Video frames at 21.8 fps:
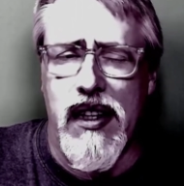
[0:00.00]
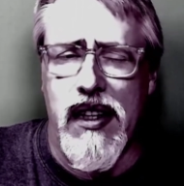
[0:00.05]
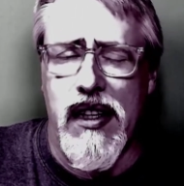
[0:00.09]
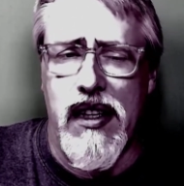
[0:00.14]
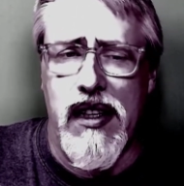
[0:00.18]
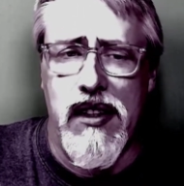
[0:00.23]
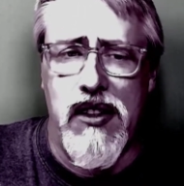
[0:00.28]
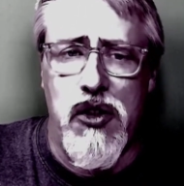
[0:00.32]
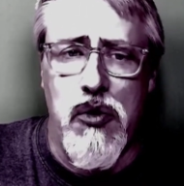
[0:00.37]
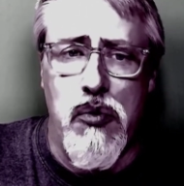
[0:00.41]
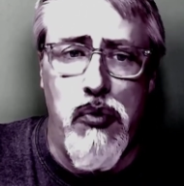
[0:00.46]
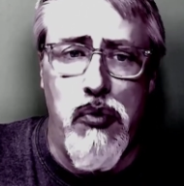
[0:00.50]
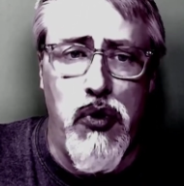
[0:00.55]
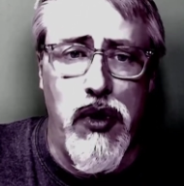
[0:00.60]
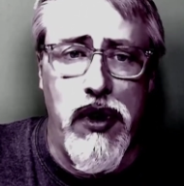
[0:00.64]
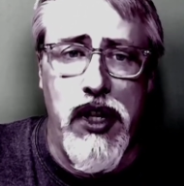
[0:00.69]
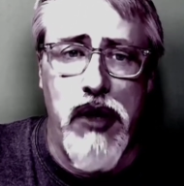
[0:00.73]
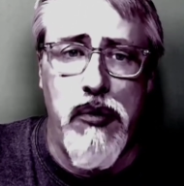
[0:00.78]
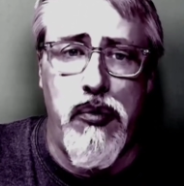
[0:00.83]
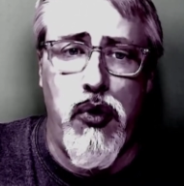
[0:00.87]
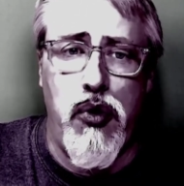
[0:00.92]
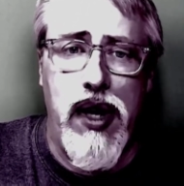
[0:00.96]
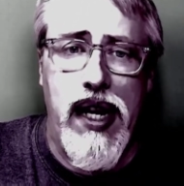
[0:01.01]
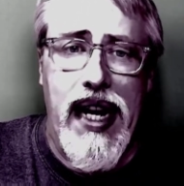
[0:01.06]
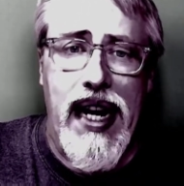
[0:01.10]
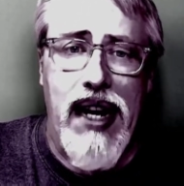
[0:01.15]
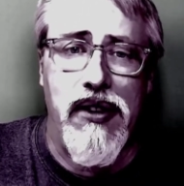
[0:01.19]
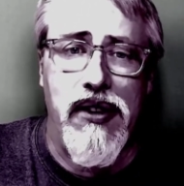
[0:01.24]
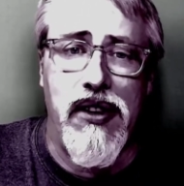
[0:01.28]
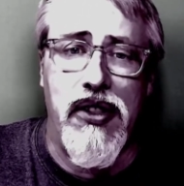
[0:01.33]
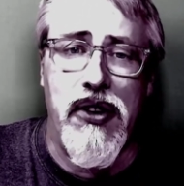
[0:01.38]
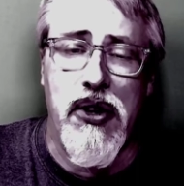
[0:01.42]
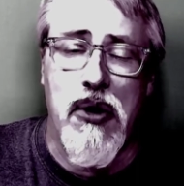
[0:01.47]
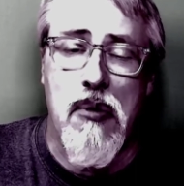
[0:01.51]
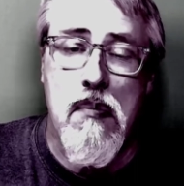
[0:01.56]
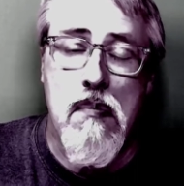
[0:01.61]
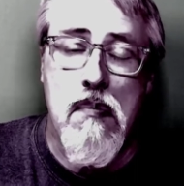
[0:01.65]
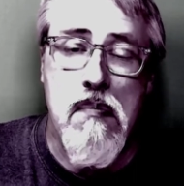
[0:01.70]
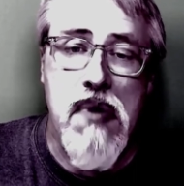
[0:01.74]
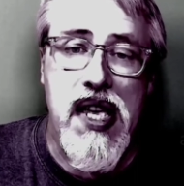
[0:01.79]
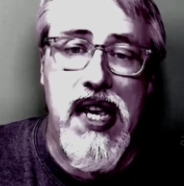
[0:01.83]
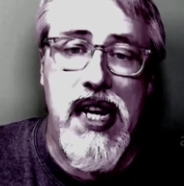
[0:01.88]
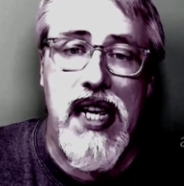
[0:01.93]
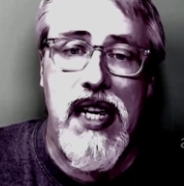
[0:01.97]
It's important to point out that there are
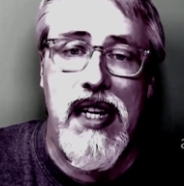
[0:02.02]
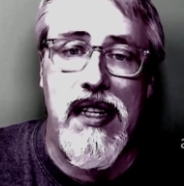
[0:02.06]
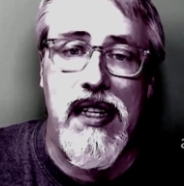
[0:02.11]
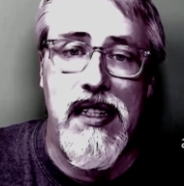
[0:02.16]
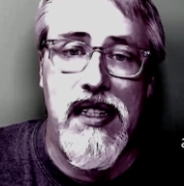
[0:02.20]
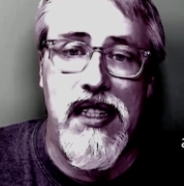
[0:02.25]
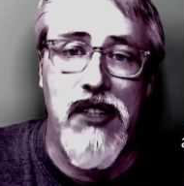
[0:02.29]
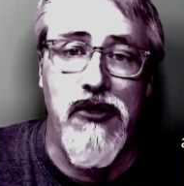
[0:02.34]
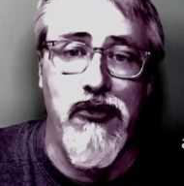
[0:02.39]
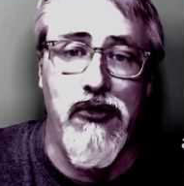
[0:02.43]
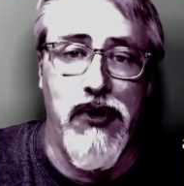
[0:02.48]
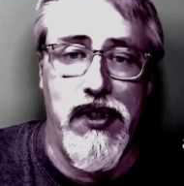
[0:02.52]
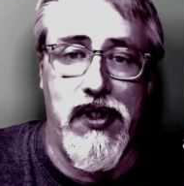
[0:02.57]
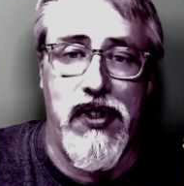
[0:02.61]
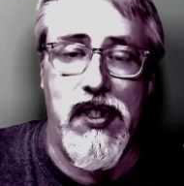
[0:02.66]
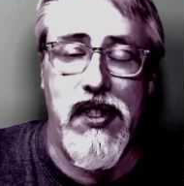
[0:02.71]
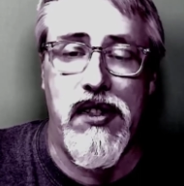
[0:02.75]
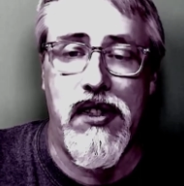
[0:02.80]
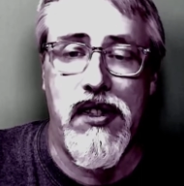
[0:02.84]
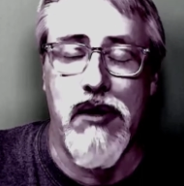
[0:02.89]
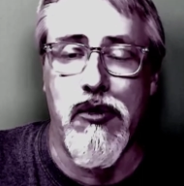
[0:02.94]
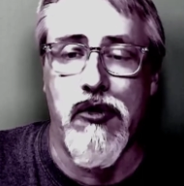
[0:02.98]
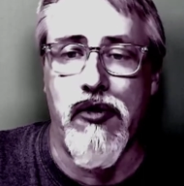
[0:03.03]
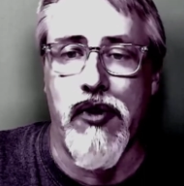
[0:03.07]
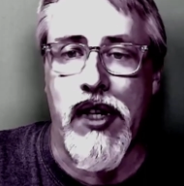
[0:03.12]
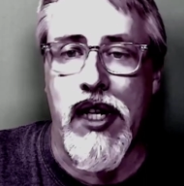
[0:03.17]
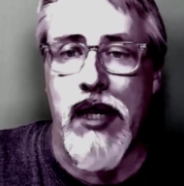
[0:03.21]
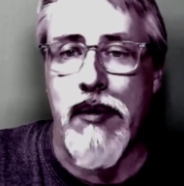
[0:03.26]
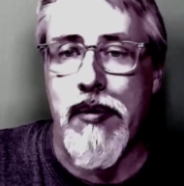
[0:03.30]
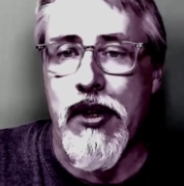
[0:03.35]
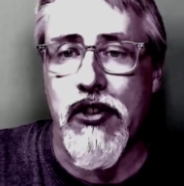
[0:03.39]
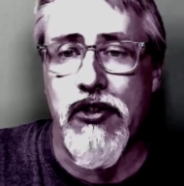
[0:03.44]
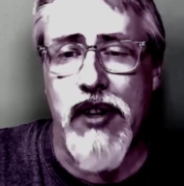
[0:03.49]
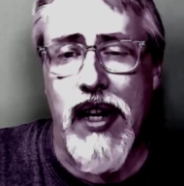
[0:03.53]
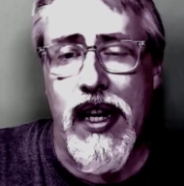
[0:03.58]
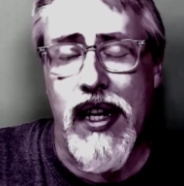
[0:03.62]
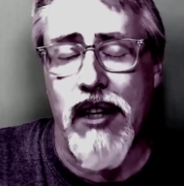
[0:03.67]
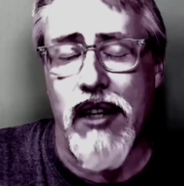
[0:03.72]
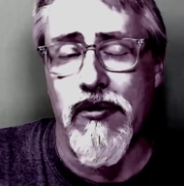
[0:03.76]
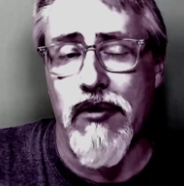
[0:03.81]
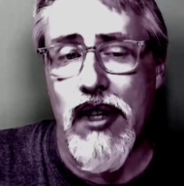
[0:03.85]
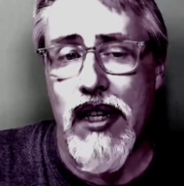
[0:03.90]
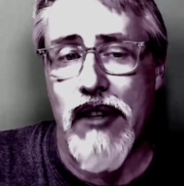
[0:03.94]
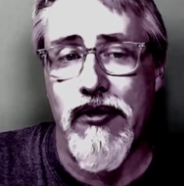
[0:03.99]
many different systems for keeping track
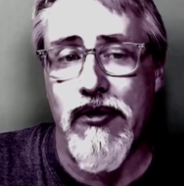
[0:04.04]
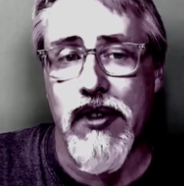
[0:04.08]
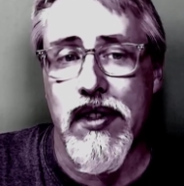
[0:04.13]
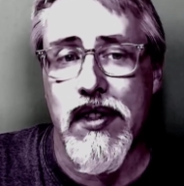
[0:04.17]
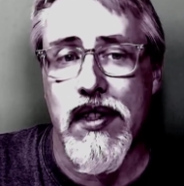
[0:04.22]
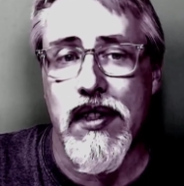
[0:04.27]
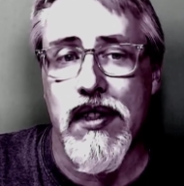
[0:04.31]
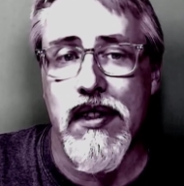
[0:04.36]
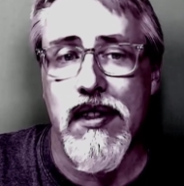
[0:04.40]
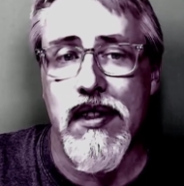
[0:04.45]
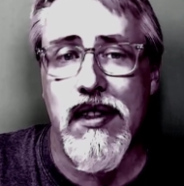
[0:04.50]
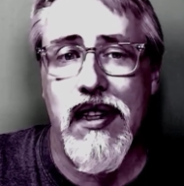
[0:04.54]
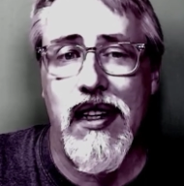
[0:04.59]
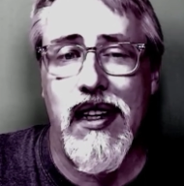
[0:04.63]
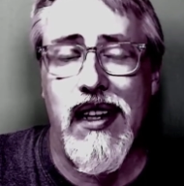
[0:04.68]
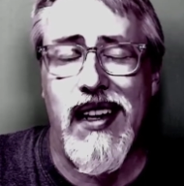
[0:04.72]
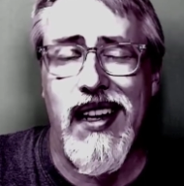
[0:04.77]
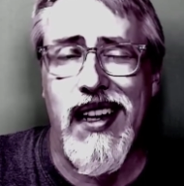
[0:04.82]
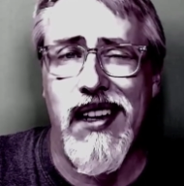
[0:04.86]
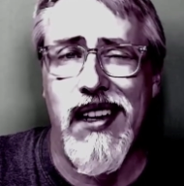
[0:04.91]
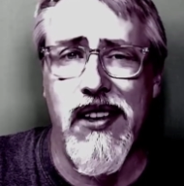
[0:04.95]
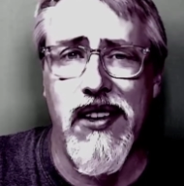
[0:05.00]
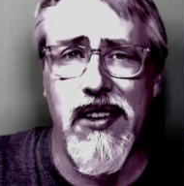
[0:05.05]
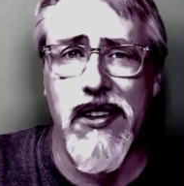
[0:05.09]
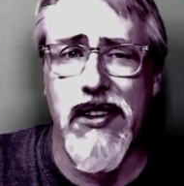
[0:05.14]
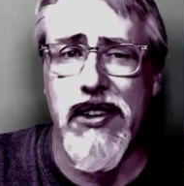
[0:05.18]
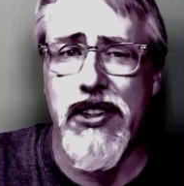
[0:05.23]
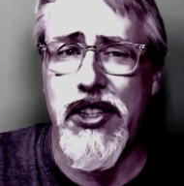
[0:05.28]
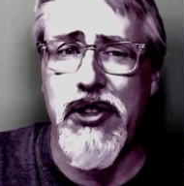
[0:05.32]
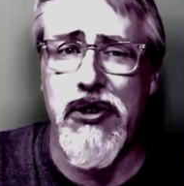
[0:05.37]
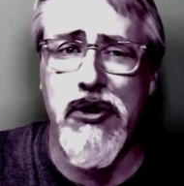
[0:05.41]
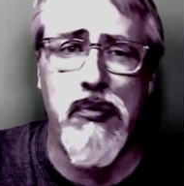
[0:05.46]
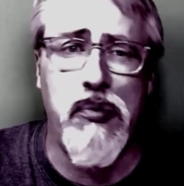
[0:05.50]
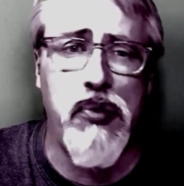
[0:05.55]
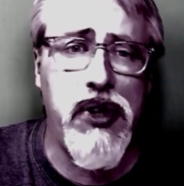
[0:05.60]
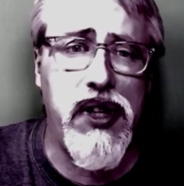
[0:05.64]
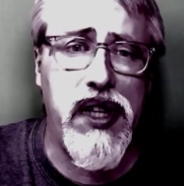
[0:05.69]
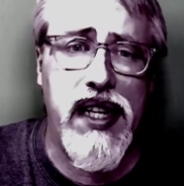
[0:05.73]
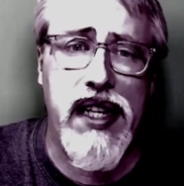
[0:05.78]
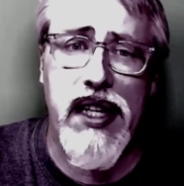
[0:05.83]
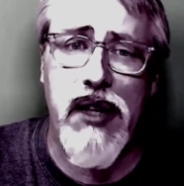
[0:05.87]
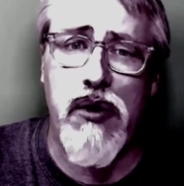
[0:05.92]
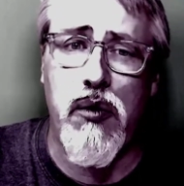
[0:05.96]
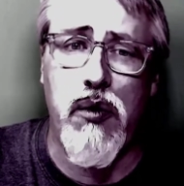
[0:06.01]
of references. I encourage you to
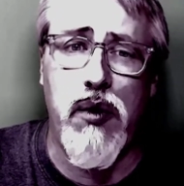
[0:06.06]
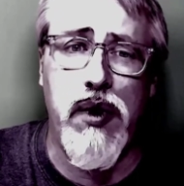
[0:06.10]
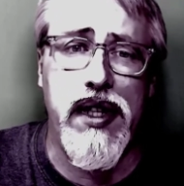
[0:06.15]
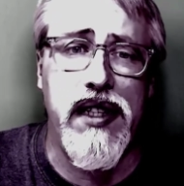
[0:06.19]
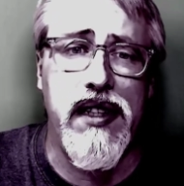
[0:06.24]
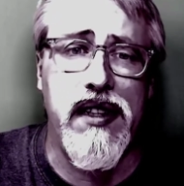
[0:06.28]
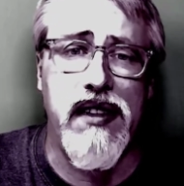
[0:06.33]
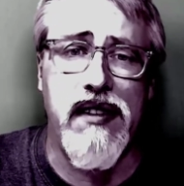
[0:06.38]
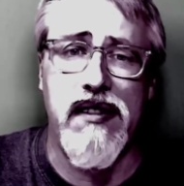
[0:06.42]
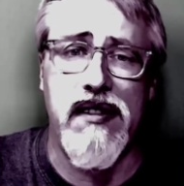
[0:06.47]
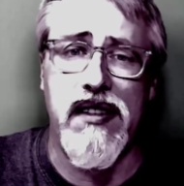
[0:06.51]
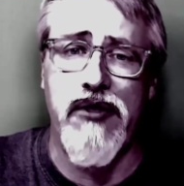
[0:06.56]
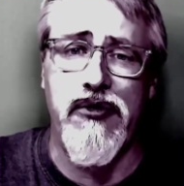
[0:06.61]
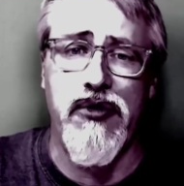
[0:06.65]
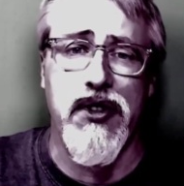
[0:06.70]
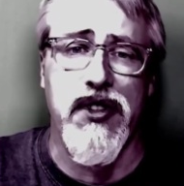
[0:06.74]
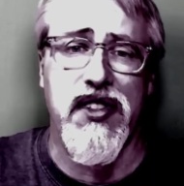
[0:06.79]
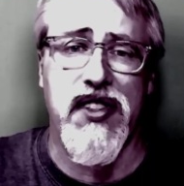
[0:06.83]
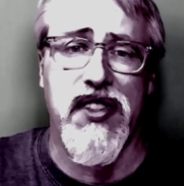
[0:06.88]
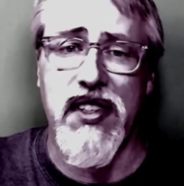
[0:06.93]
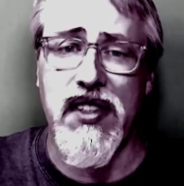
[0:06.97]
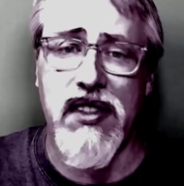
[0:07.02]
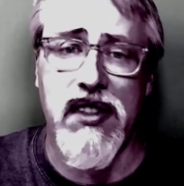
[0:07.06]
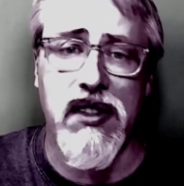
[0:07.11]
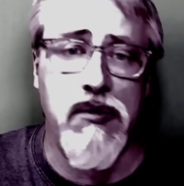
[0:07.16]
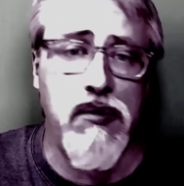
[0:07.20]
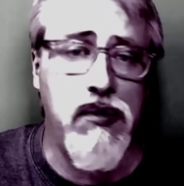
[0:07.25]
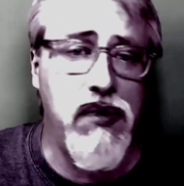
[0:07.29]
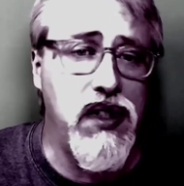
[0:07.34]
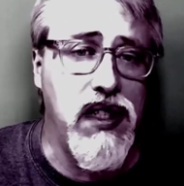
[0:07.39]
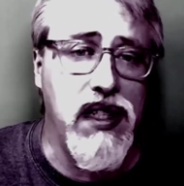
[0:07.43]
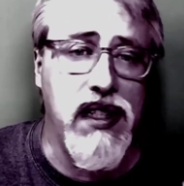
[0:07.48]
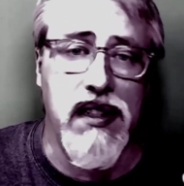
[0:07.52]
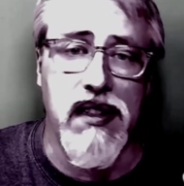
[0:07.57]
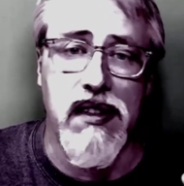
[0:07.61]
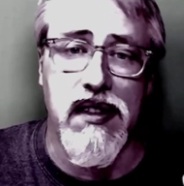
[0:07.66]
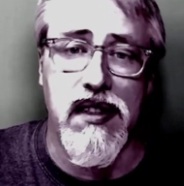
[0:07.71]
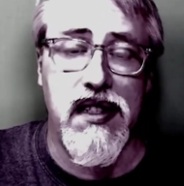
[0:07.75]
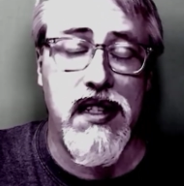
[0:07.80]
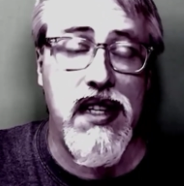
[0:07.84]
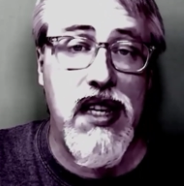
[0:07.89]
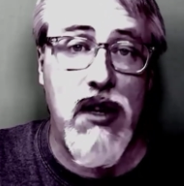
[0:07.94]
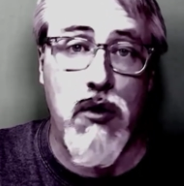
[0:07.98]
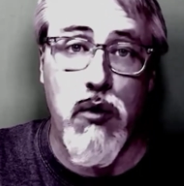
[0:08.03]
play with different systems and
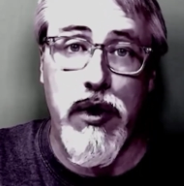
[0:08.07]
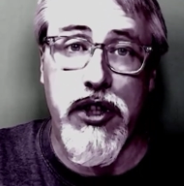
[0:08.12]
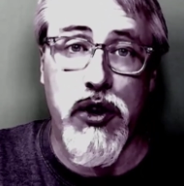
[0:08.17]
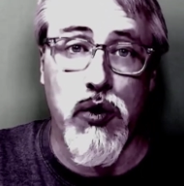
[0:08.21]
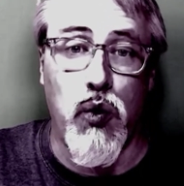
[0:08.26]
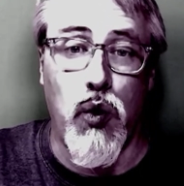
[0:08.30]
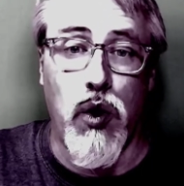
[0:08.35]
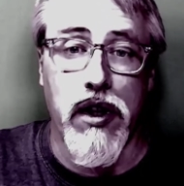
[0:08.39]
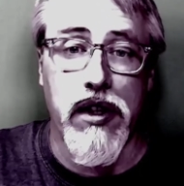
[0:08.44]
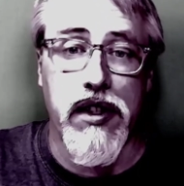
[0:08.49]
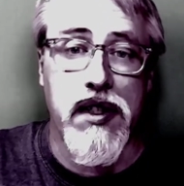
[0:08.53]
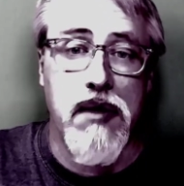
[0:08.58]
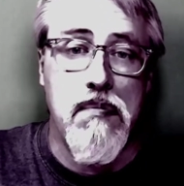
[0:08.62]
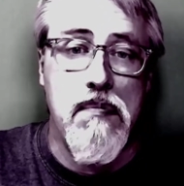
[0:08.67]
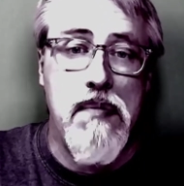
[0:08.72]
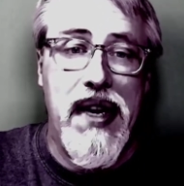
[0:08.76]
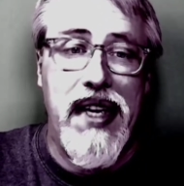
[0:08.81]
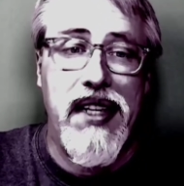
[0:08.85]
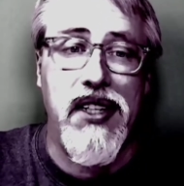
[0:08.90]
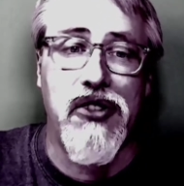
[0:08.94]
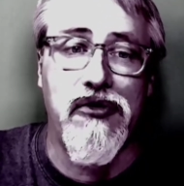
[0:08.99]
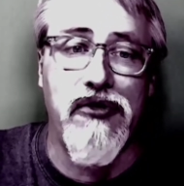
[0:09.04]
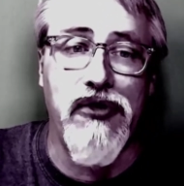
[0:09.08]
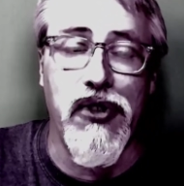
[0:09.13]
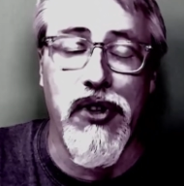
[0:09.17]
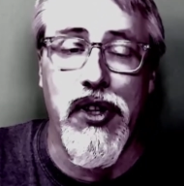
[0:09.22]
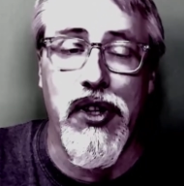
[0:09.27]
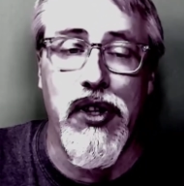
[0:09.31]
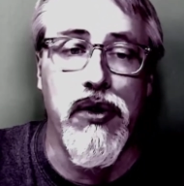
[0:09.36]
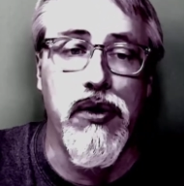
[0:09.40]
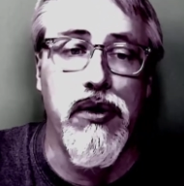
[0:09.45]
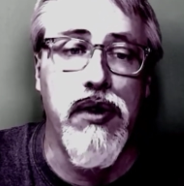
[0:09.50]
see which works best for you.